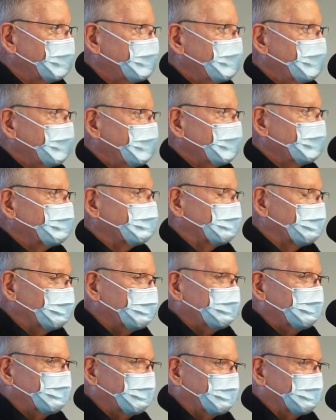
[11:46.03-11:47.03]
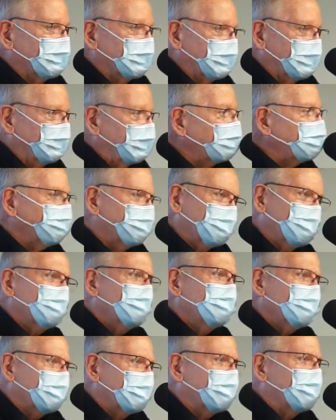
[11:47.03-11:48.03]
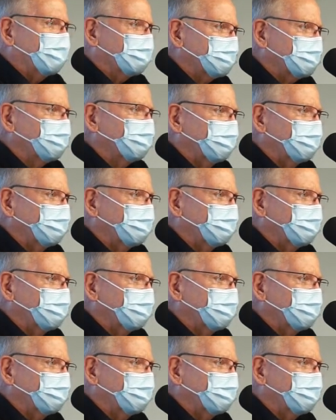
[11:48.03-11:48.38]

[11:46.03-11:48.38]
Right. So you know that's pretty good odds.